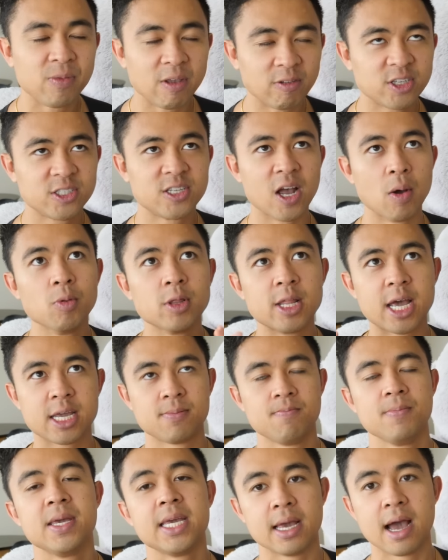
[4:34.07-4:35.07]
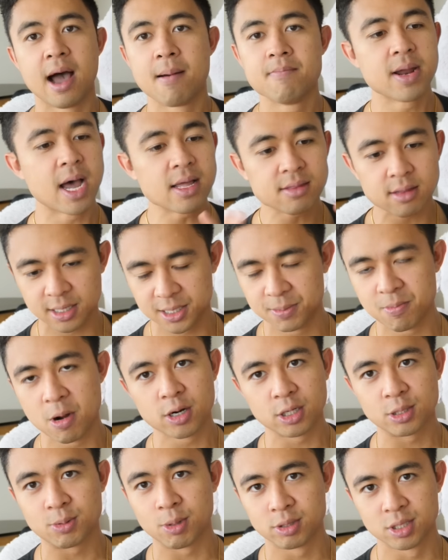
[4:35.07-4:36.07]
if someone like me, I'm not the
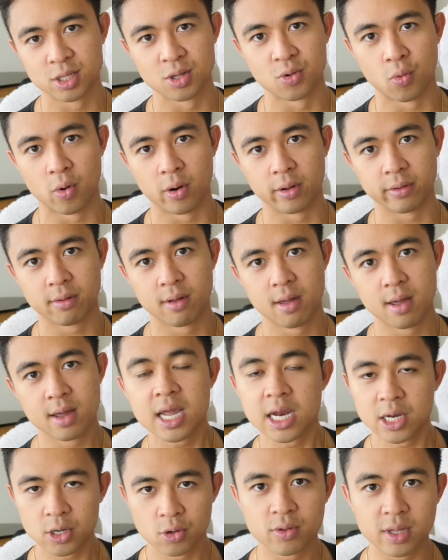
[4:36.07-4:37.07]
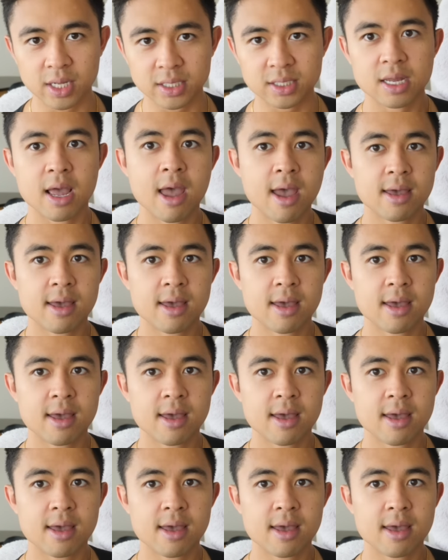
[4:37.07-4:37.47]
smartest person in the world, can do this,